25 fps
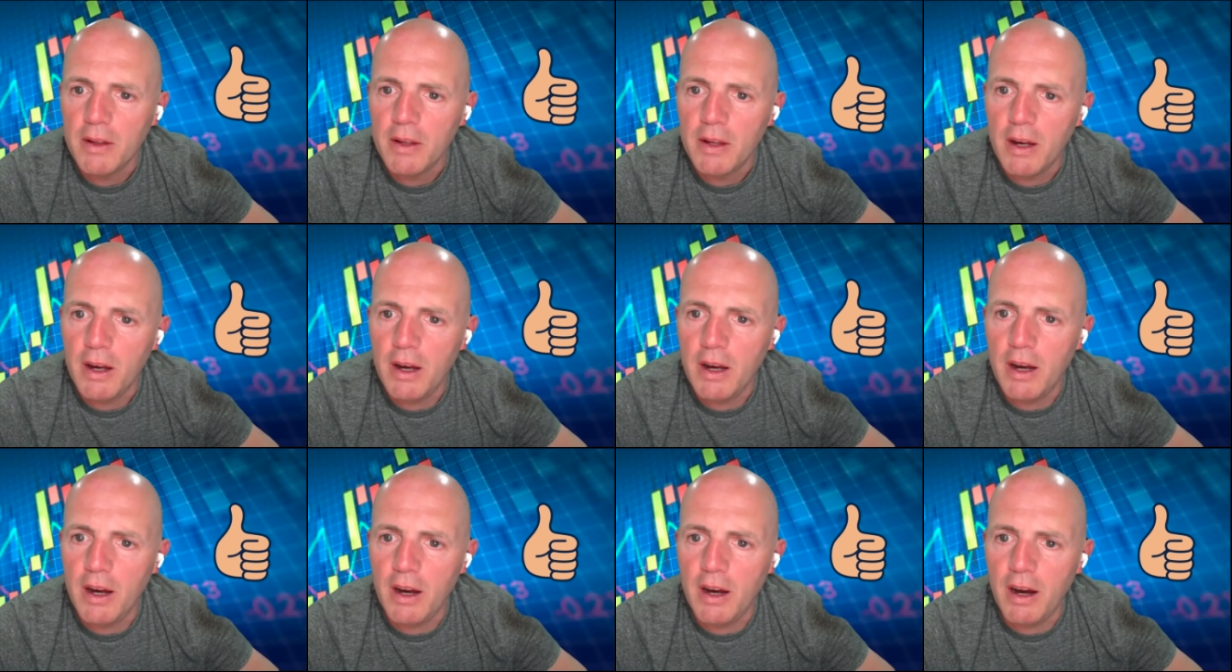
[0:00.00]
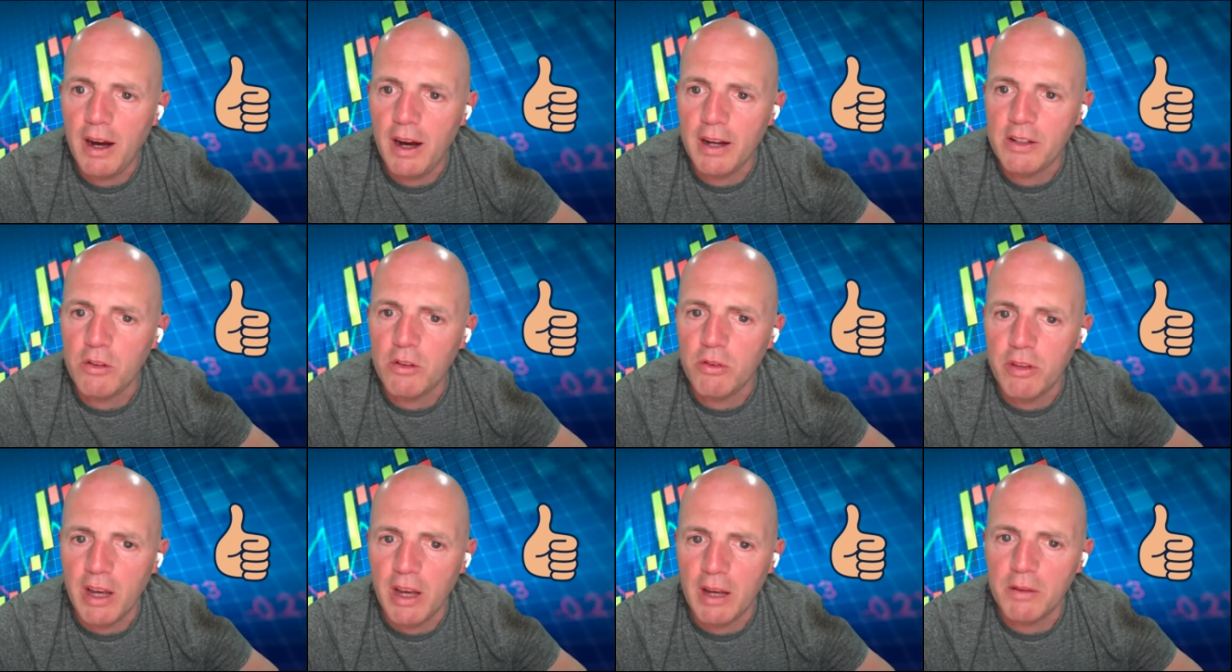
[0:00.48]
Uh, I
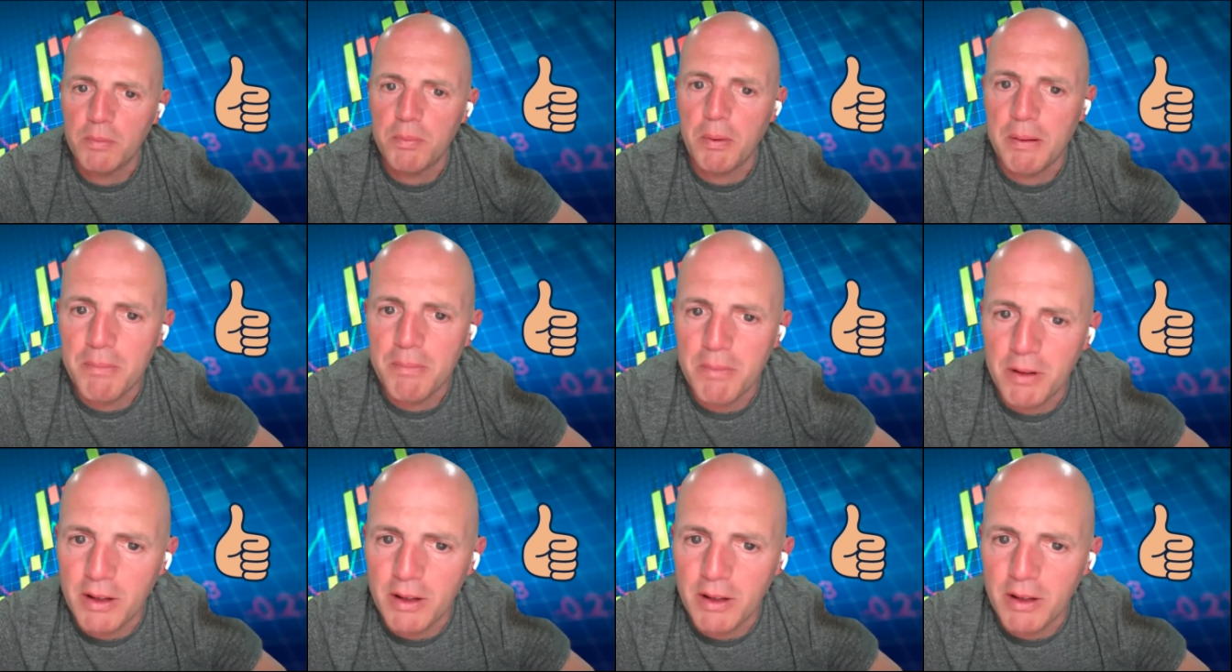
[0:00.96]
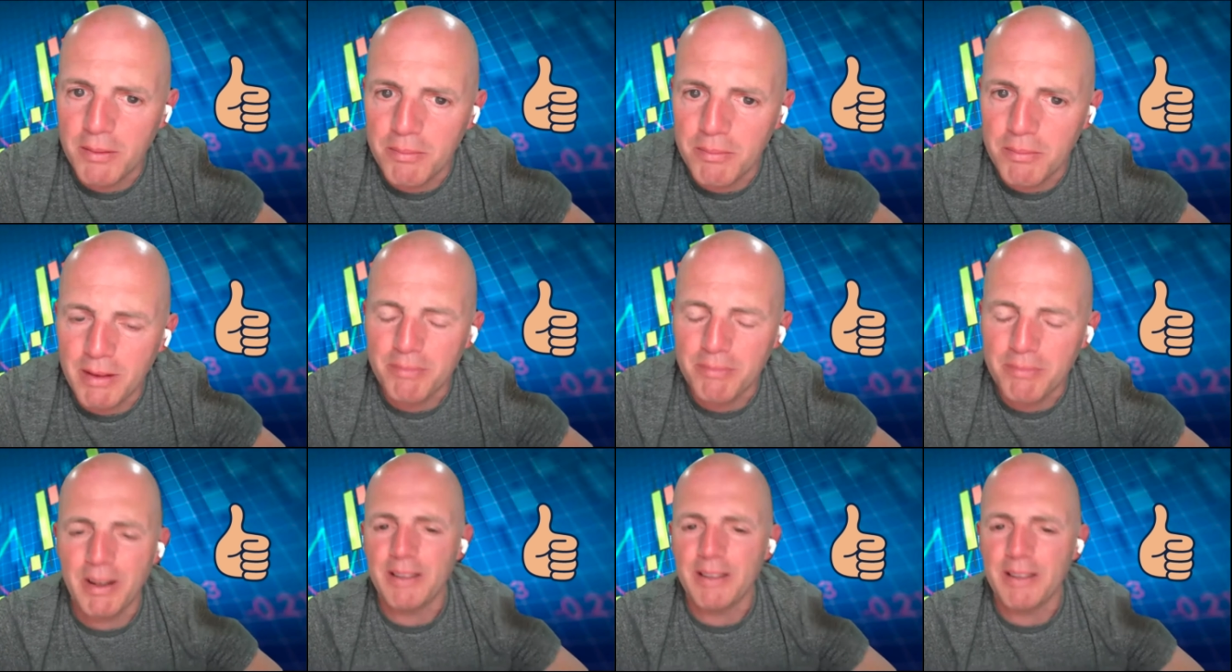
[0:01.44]
do think I was, but it,
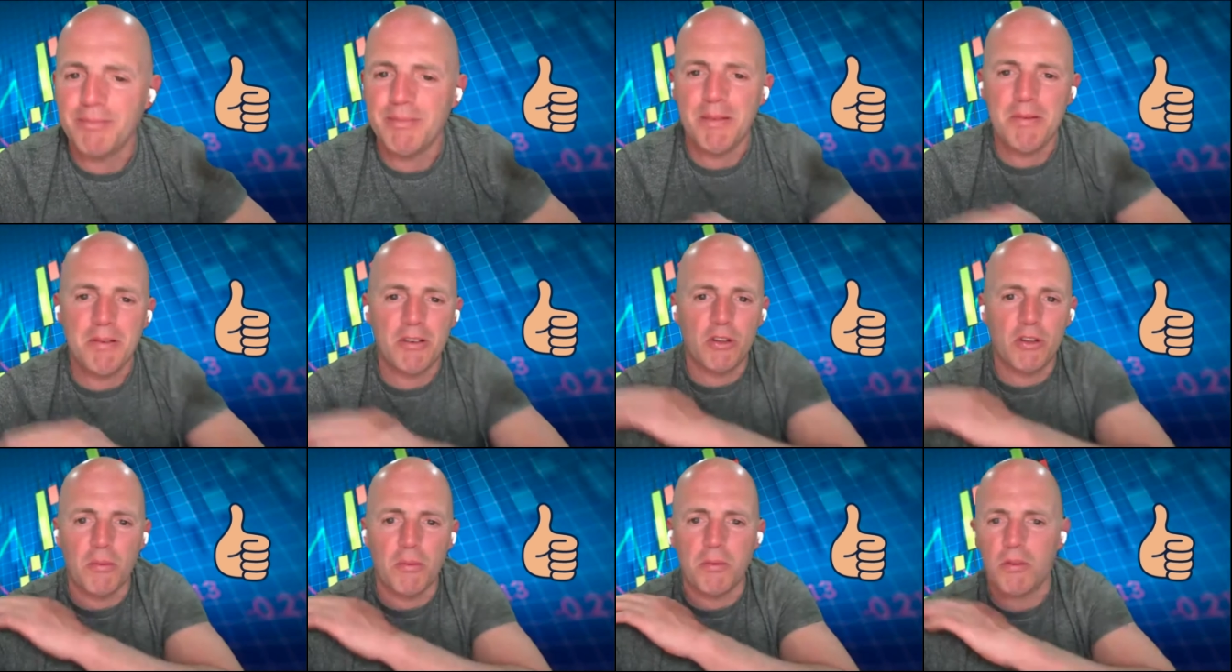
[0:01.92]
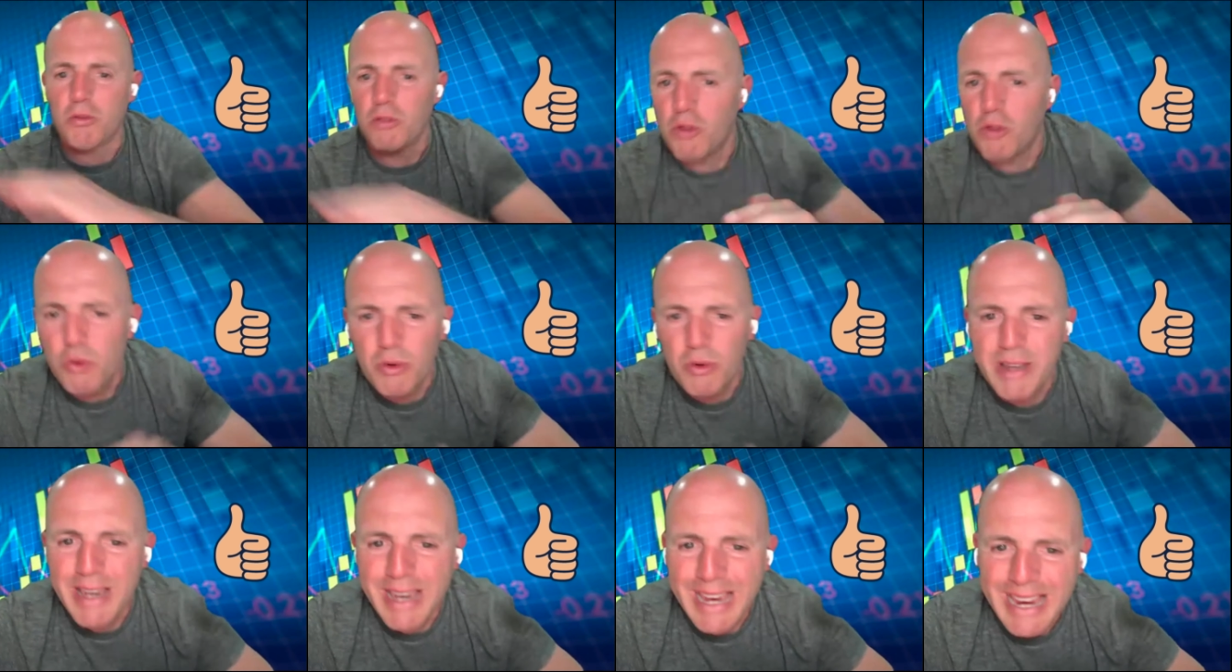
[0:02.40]
my, my maybe stock was
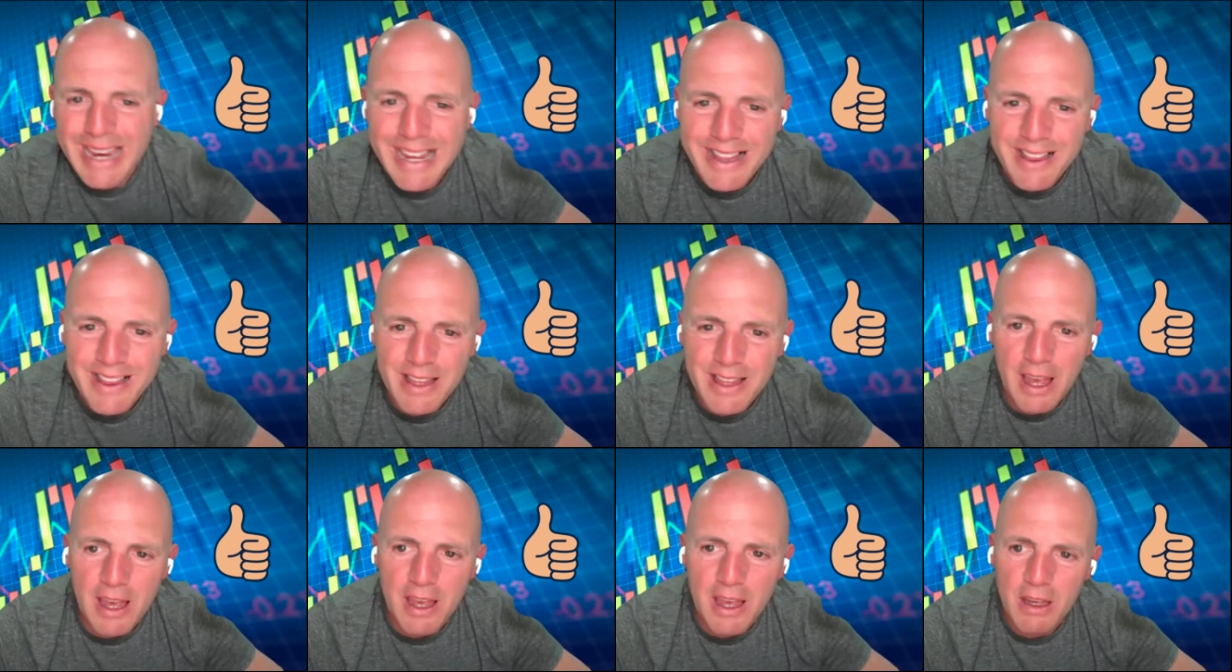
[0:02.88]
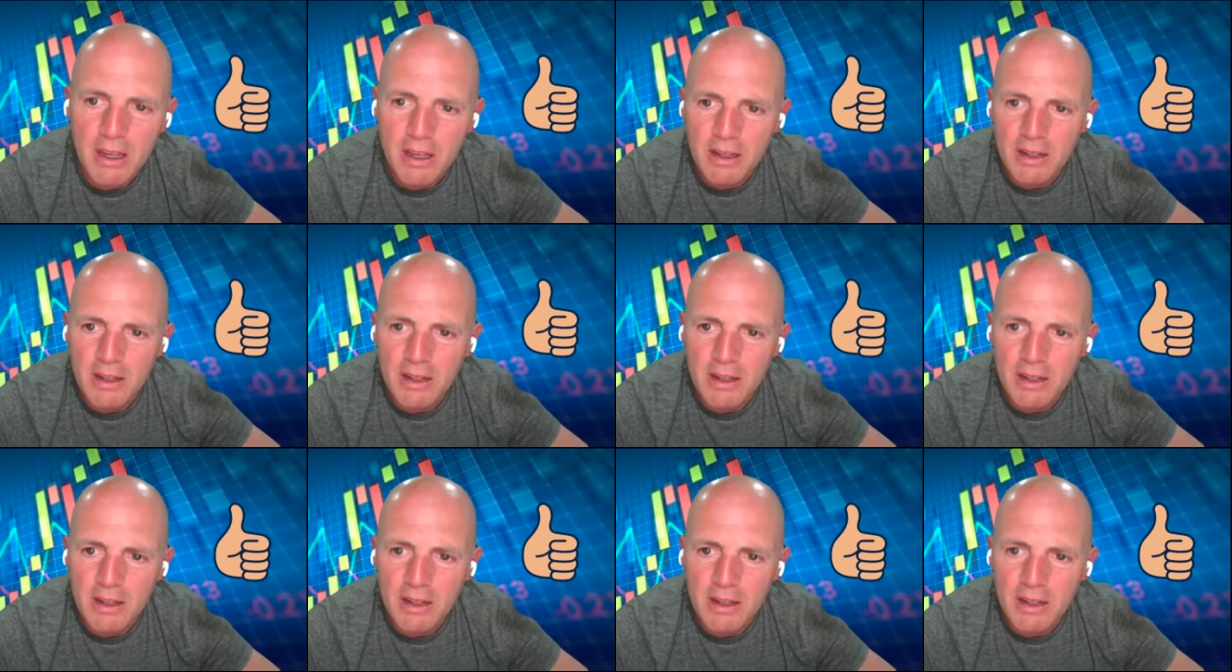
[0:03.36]
too keen there.